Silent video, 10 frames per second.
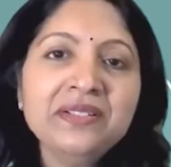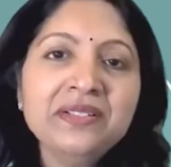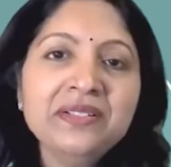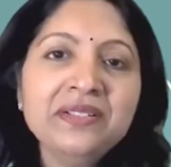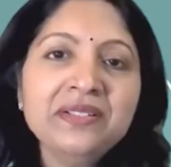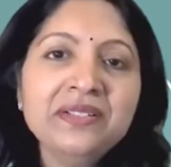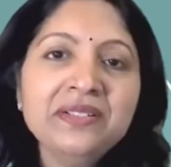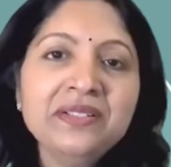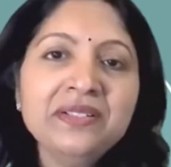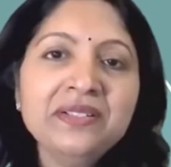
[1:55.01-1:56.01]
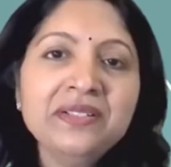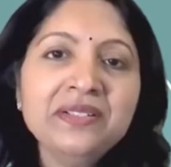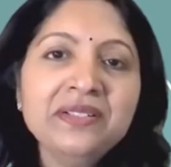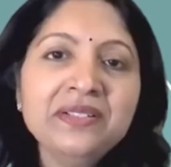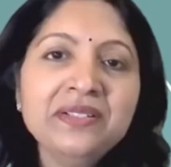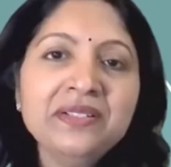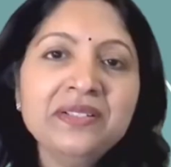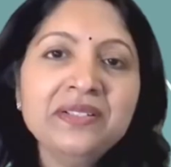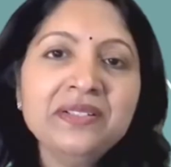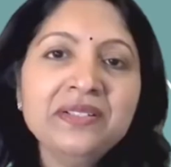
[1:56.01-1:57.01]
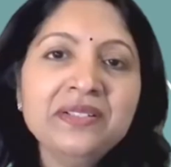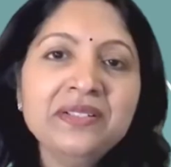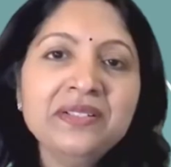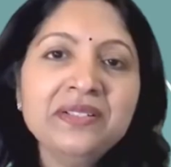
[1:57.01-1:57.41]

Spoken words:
(no one is talking)